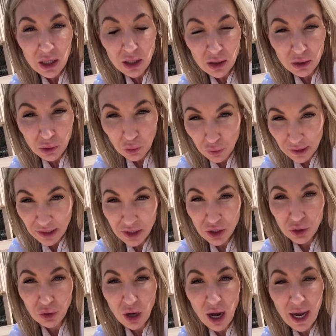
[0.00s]
Lori's
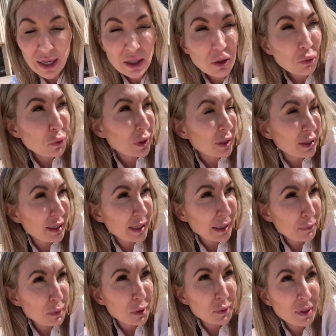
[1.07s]
trial. We're going to
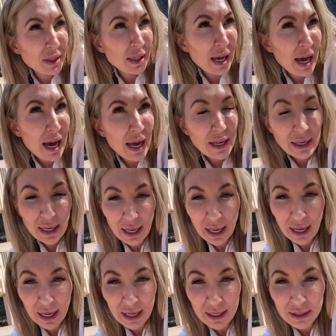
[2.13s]
keep doing that.
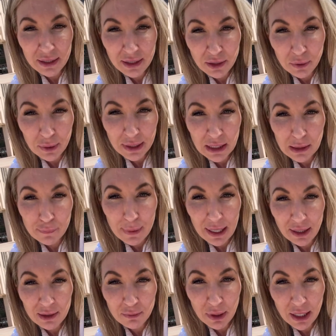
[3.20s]
And so
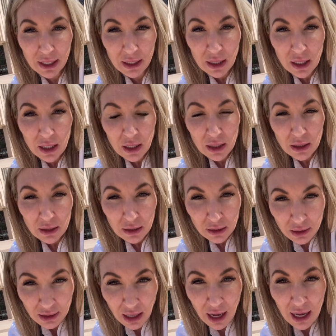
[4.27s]
expect me
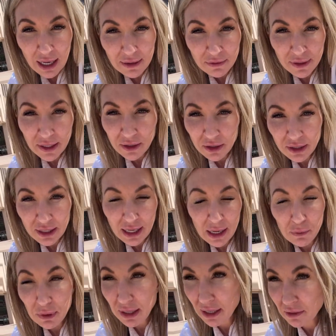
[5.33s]
live later tonight
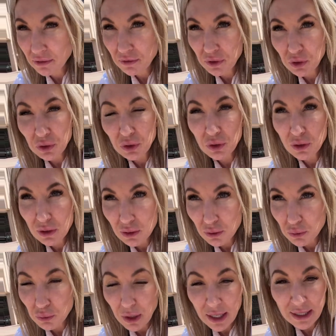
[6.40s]
with a full
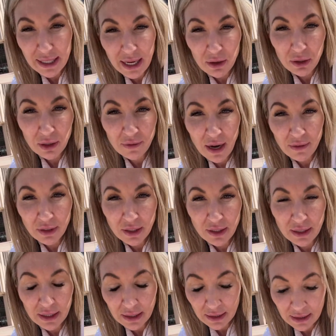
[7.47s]
rundown of
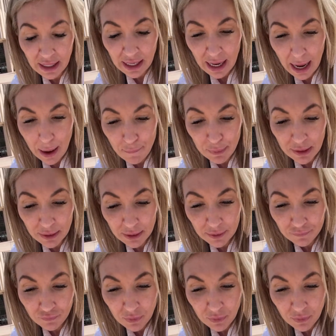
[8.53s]
everything that happened.